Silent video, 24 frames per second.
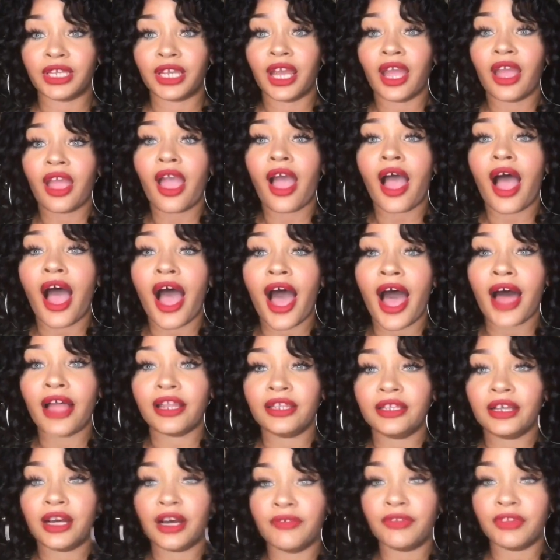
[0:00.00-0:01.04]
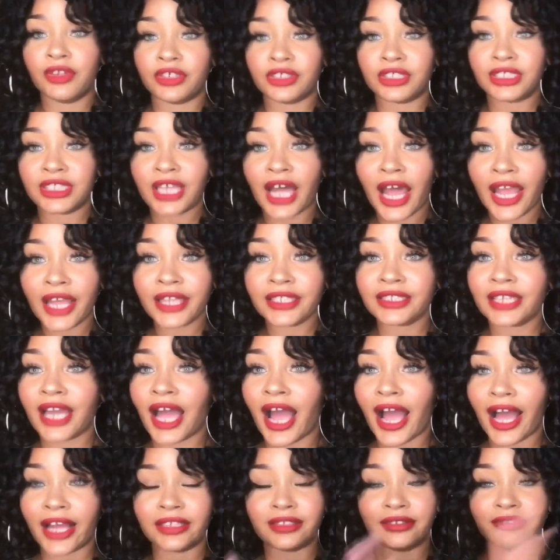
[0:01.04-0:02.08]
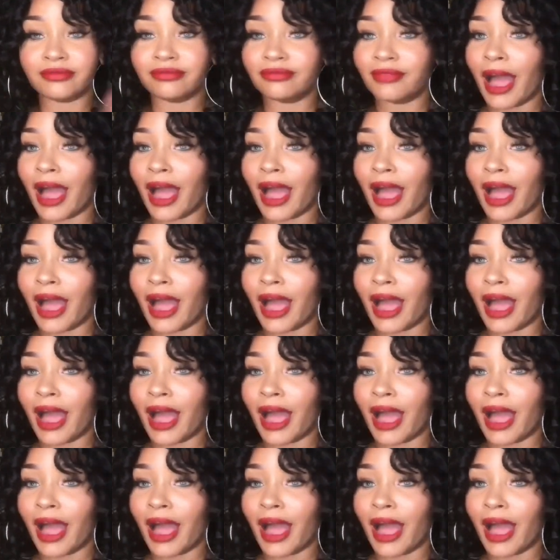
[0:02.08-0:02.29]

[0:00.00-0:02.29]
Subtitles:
it. I love their site. I